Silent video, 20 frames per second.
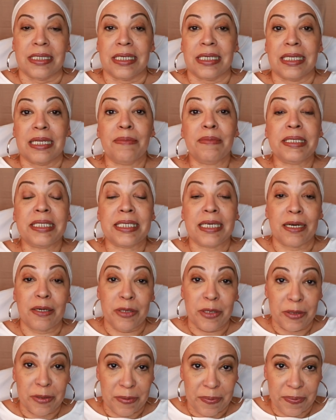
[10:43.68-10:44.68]
And let me
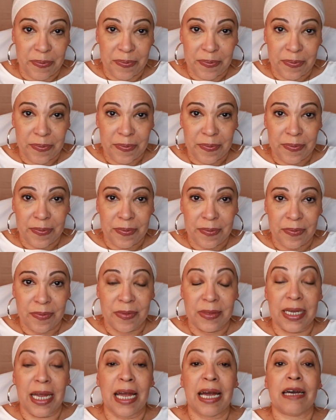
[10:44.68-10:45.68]
tell you,
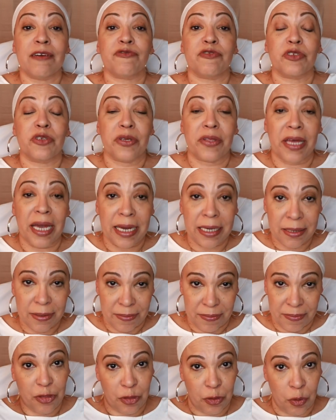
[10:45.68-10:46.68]
after that
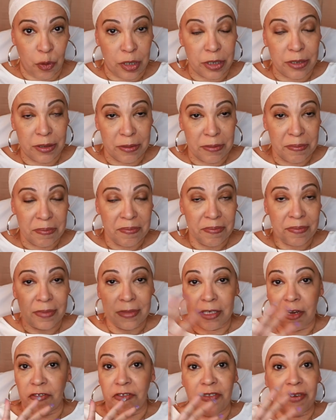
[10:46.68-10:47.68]
thought
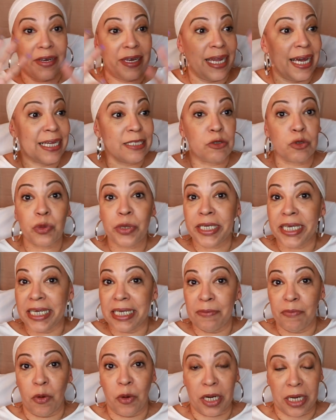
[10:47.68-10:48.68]
of not doing
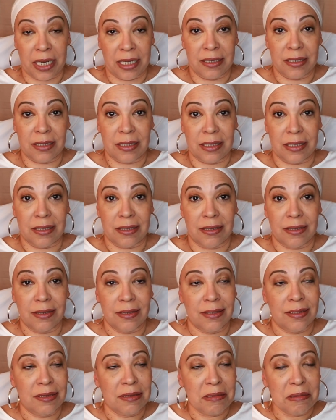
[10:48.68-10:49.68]
any more cleansing,
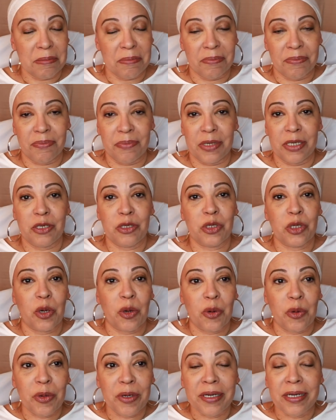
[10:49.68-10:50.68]
but you
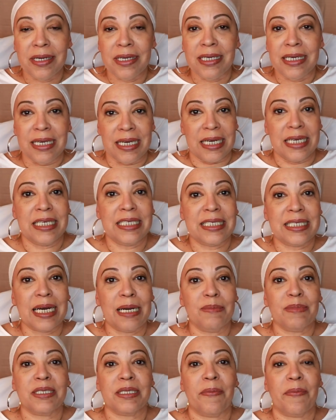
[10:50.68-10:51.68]
know,
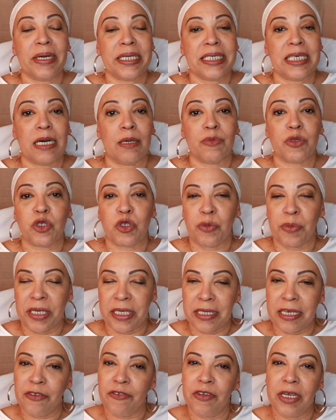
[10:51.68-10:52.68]
anytime somebody comes to
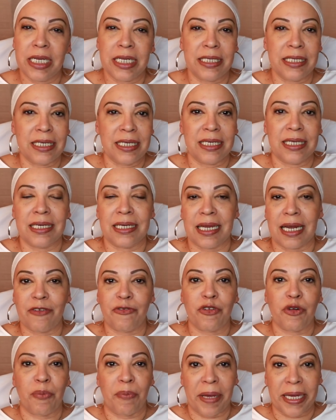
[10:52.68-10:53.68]
me and they really need it, I
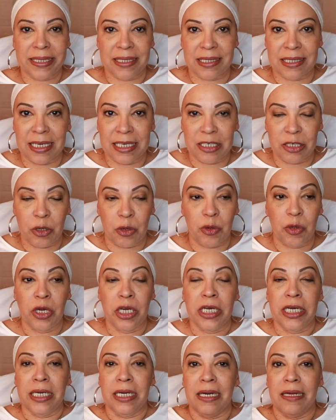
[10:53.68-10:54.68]
feel bad saying no.
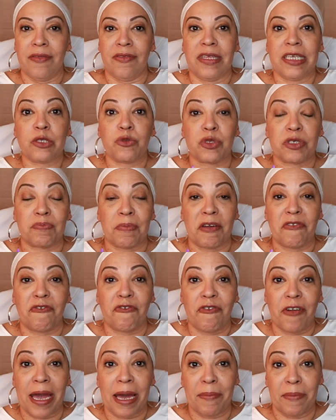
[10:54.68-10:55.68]
And this was my
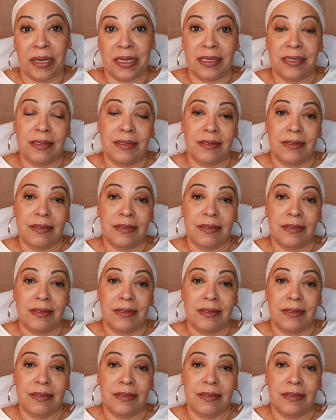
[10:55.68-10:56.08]
family.